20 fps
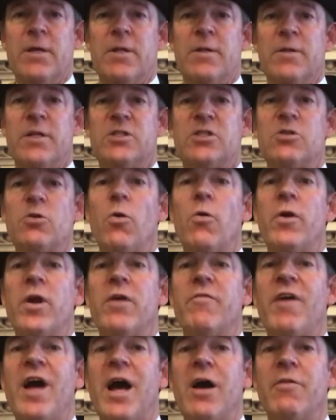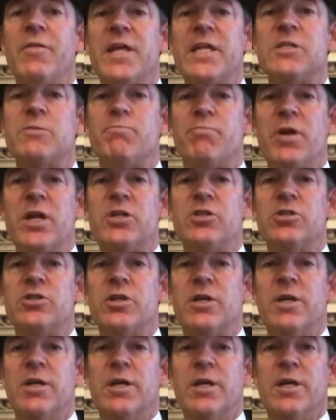The story of how this
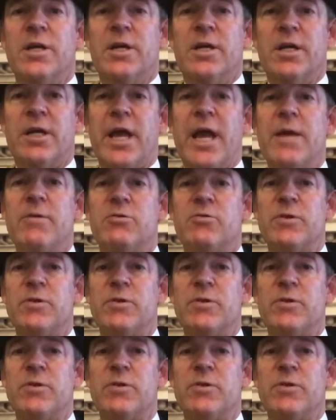bridge came